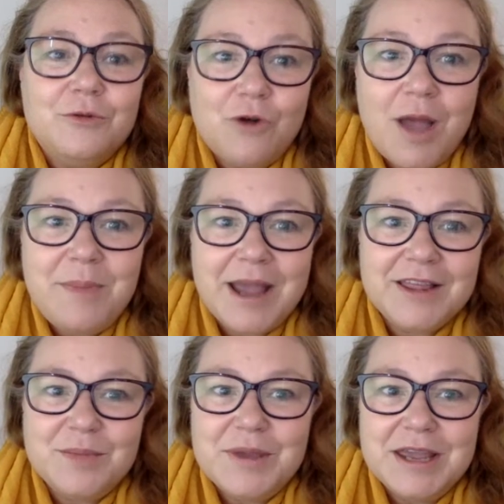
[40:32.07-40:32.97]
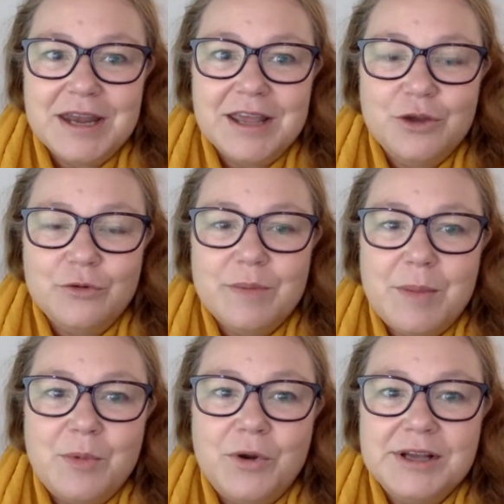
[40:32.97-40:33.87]
Right back at the beginning, you'll
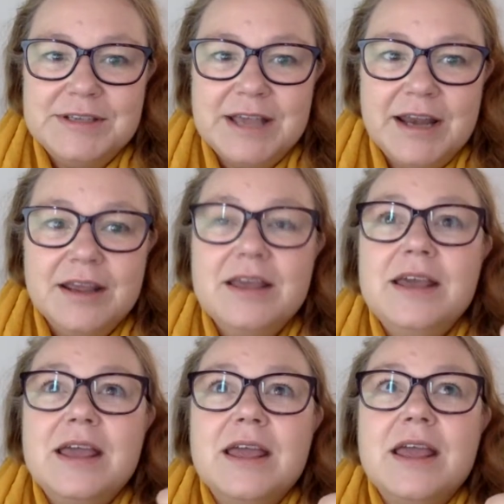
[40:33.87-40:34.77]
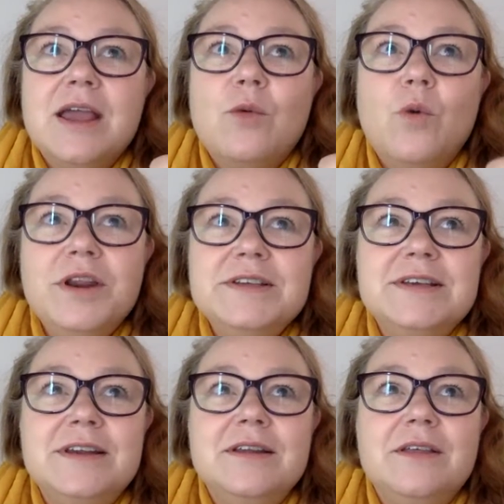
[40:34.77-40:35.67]
remember what I said. What is
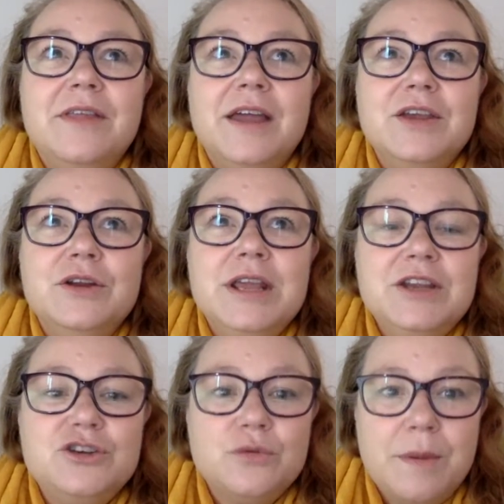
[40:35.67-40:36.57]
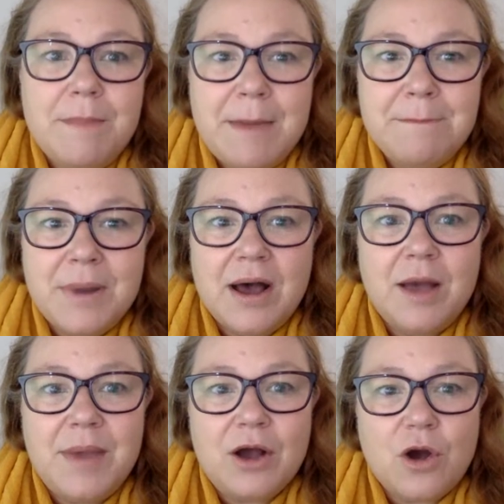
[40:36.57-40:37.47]
it that you need to remember
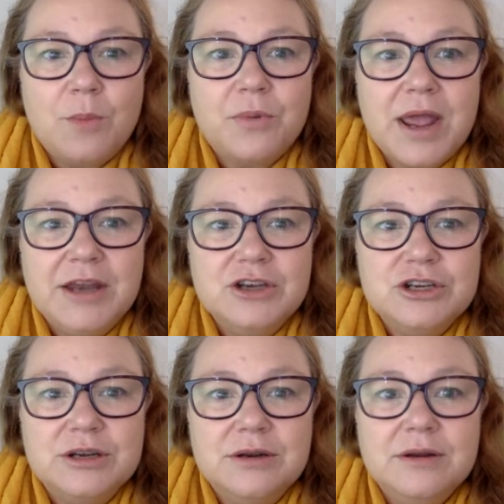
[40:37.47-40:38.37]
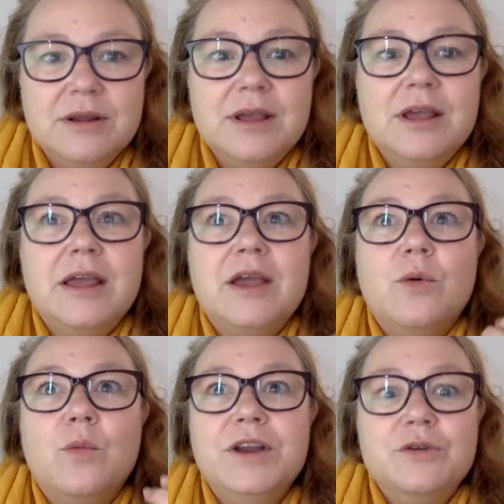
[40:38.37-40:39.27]
about comprehension
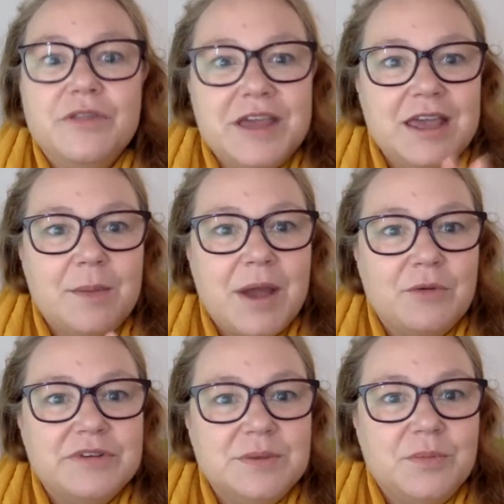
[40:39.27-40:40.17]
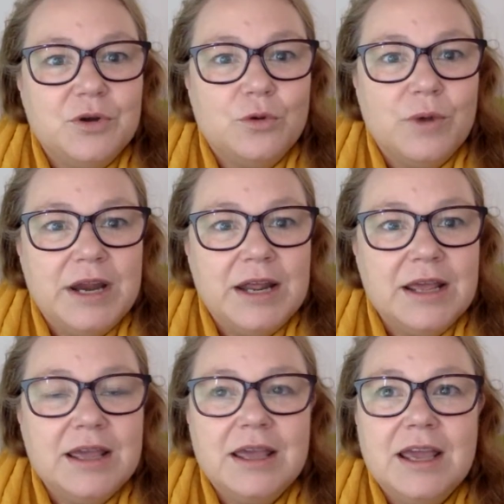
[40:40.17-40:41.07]
when you're thinking about reciprocal
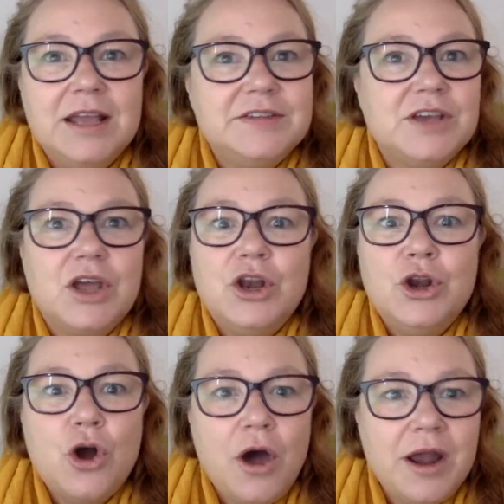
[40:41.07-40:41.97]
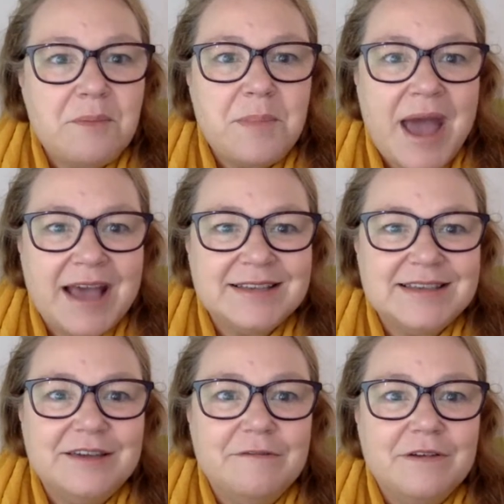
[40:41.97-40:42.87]
reading? It's not a
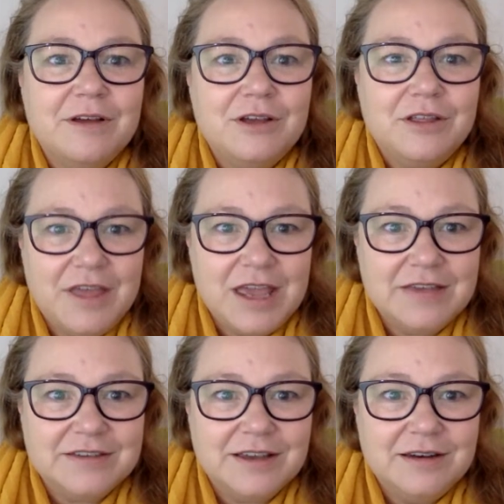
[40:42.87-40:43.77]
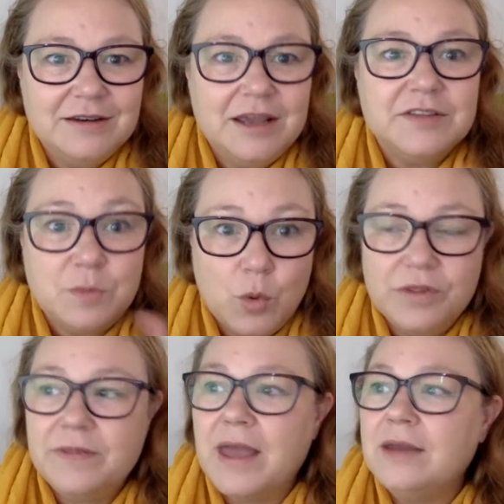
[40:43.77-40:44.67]
passive thing, is it? It's more
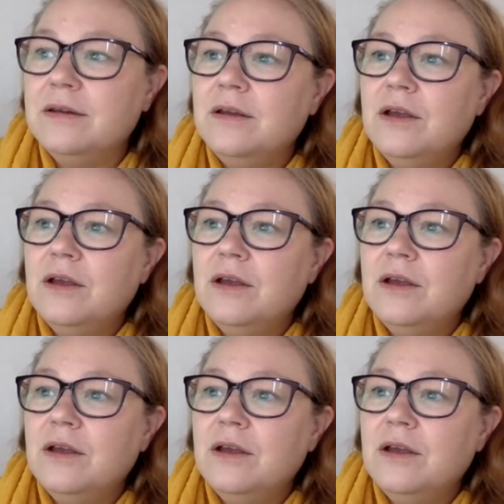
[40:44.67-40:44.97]
than that.